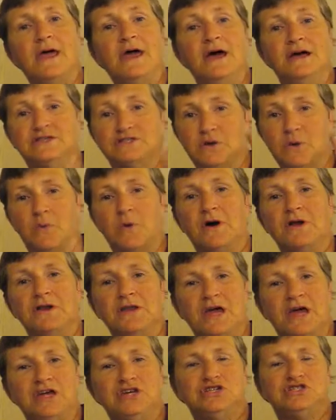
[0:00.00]
It's a
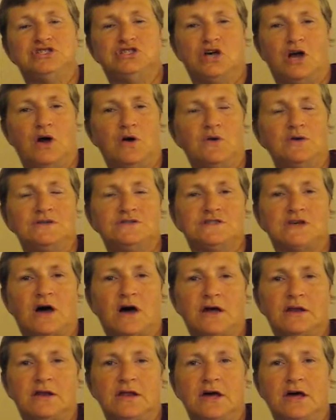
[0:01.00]
one-day show. It's
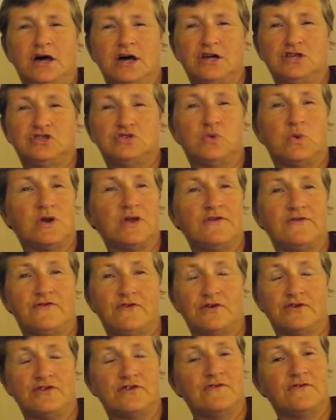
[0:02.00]
on 21st